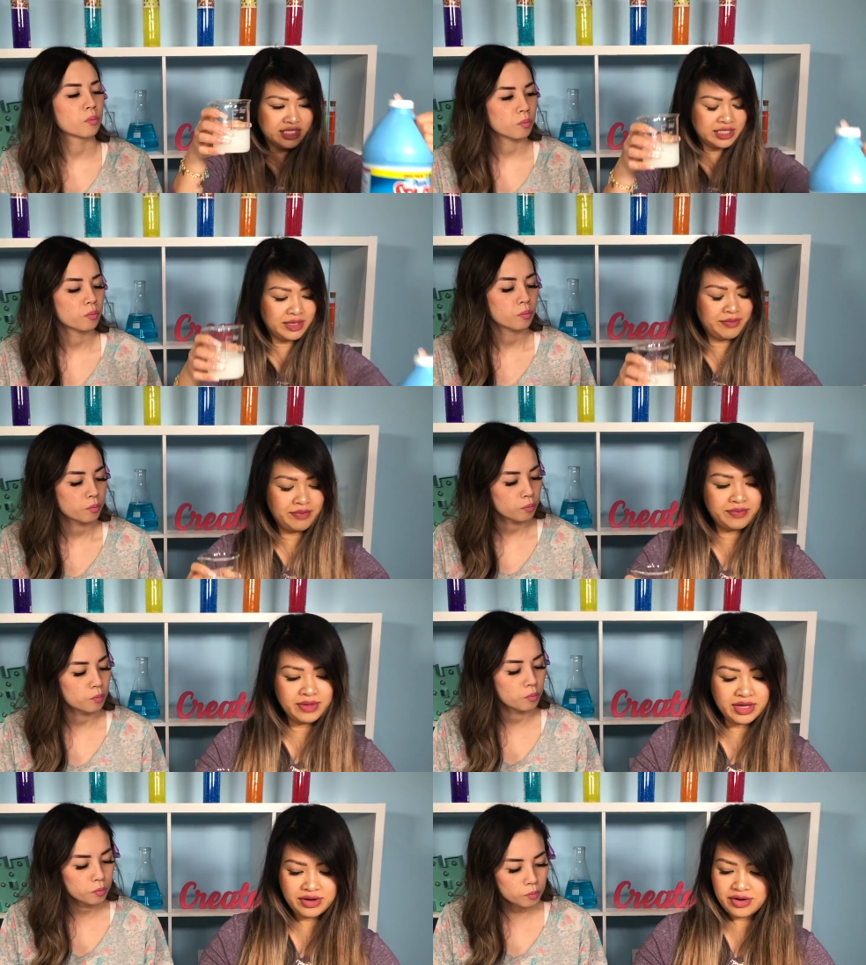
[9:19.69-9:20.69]
Speaker 1: this mm
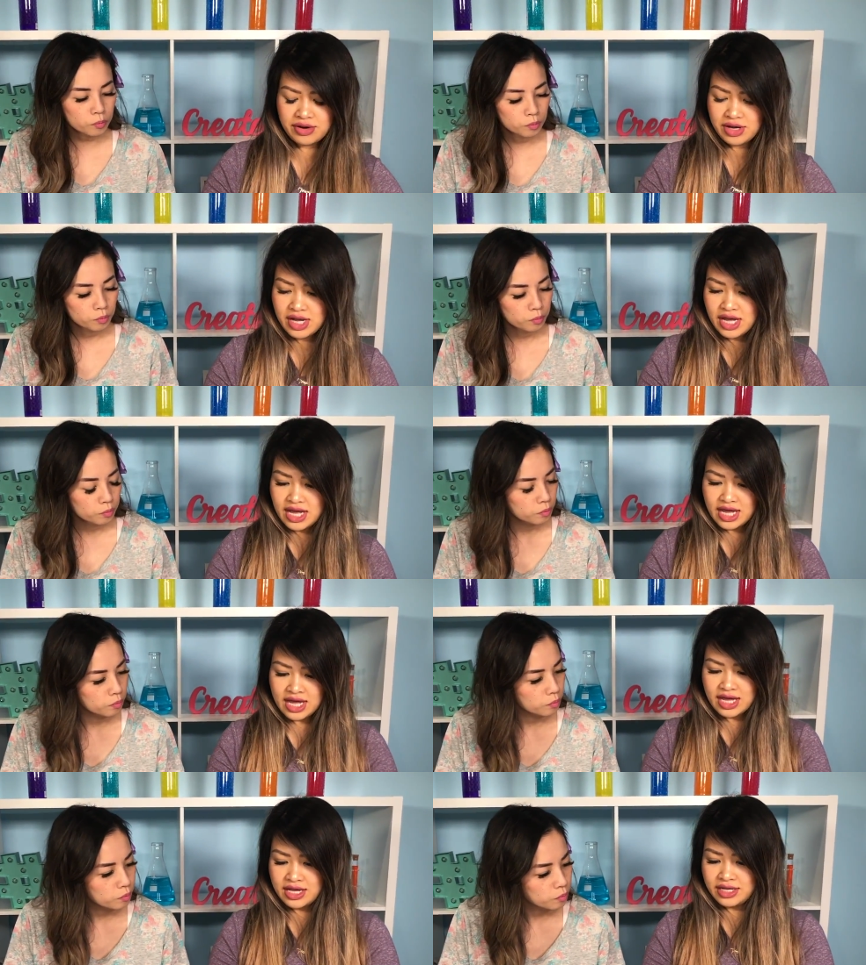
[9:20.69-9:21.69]
-hmm. here.
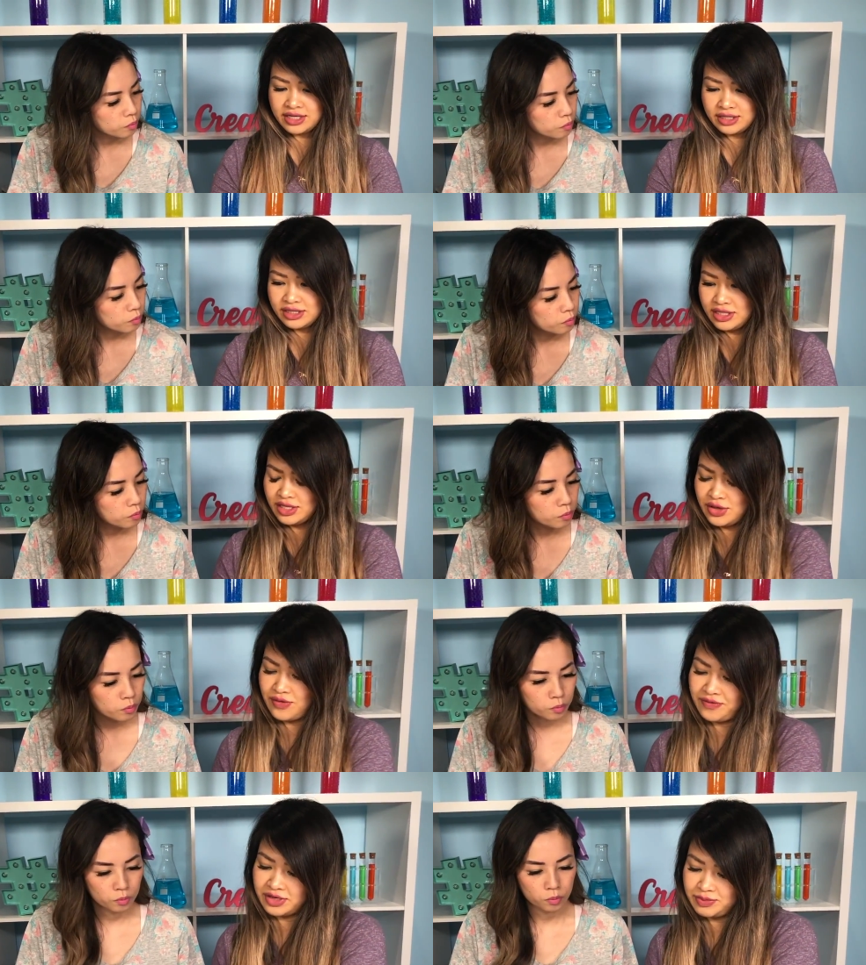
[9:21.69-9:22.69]
And you go
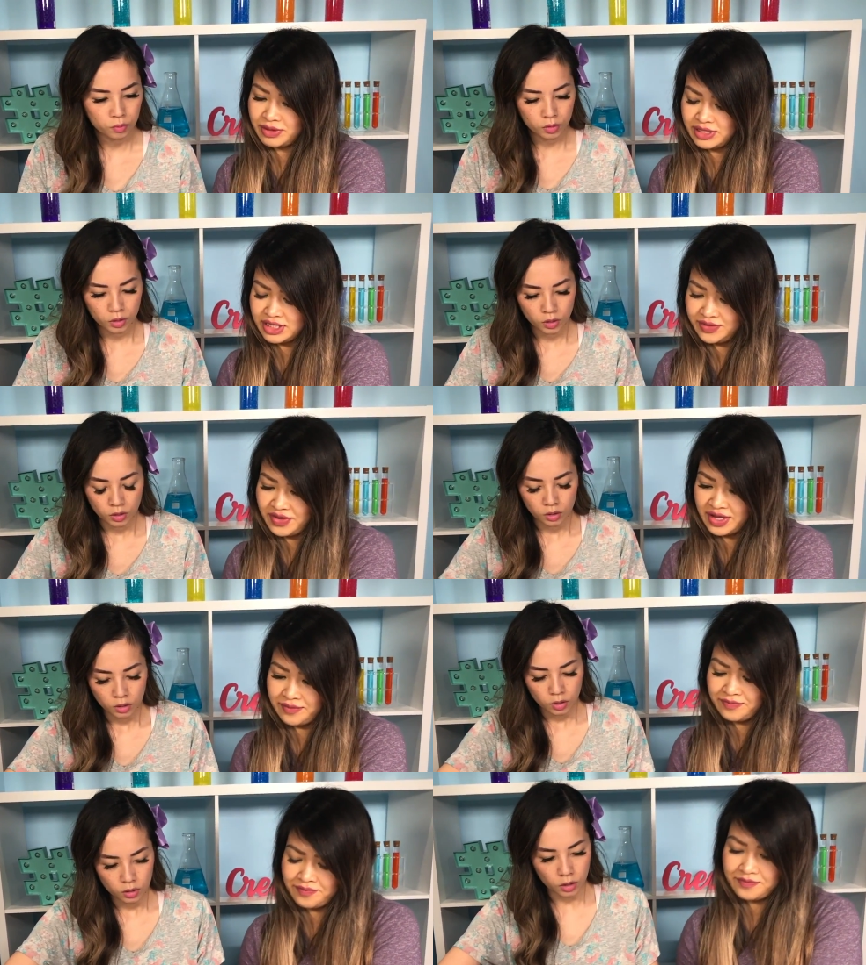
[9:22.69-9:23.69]
first, Princess Pham.
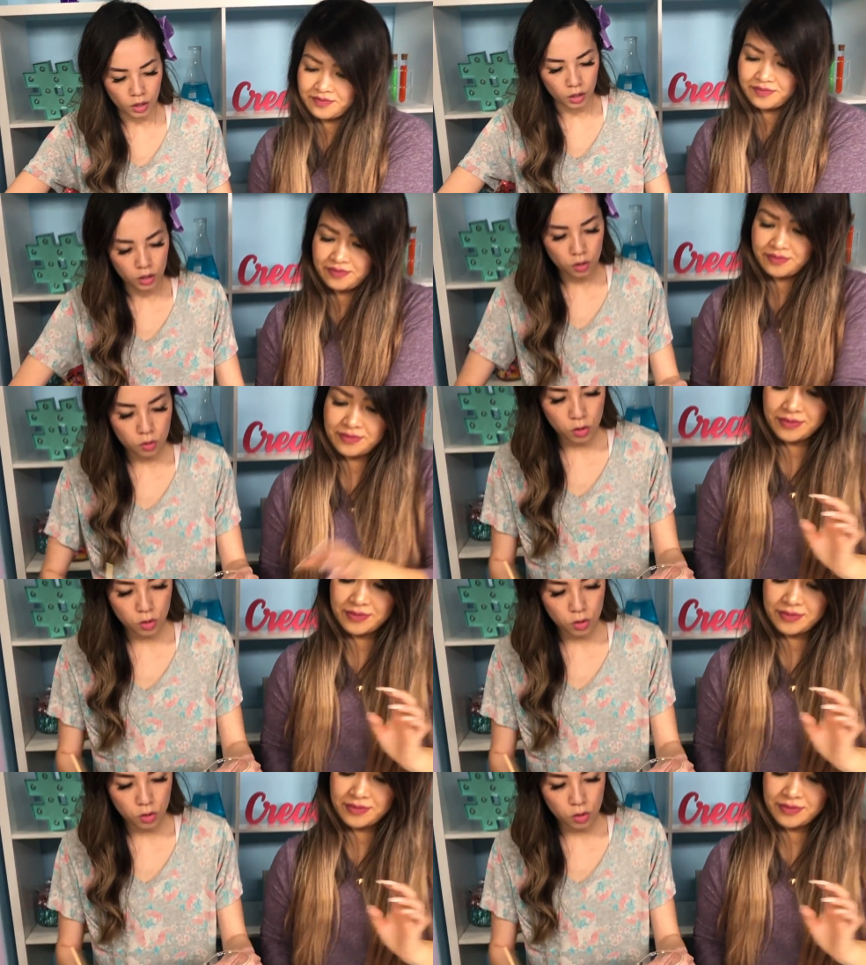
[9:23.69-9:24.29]
Thank you.